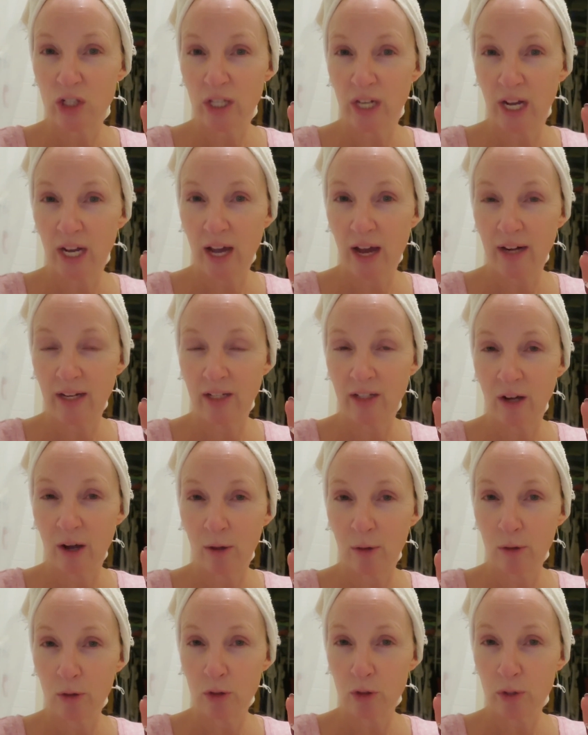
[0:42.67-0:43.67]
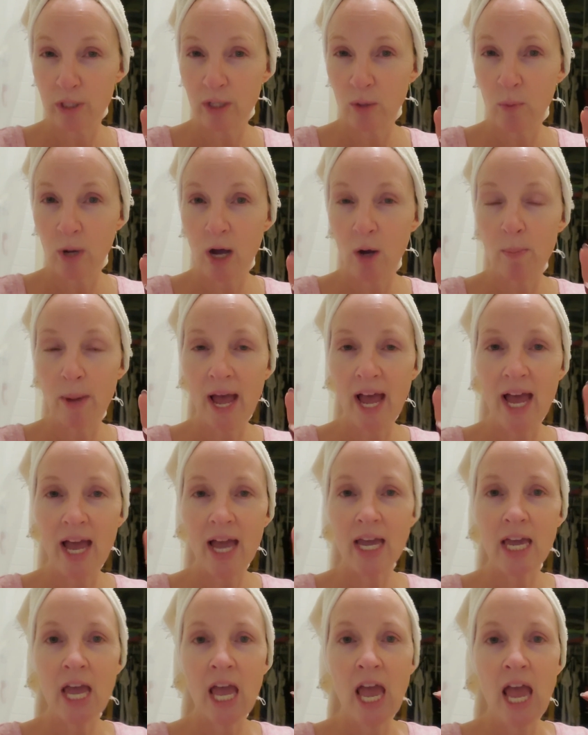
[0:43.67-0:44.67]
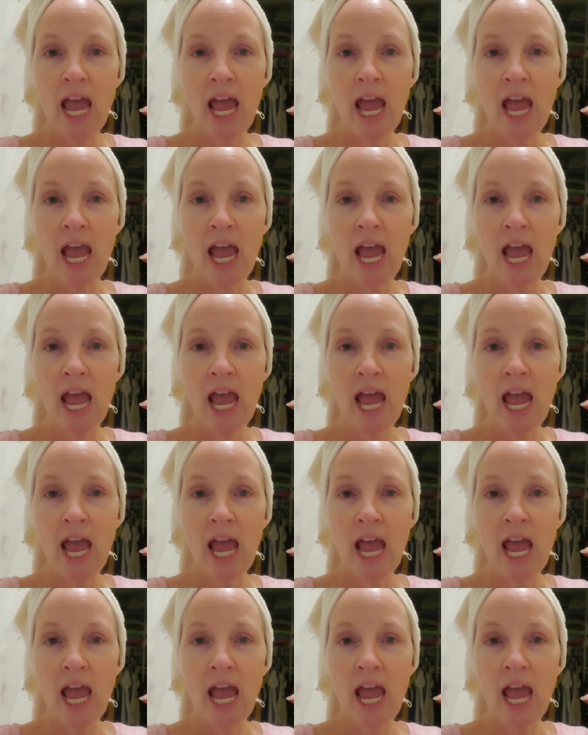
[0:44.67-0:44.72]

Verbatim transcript: that I got at Dollar Tree a while back.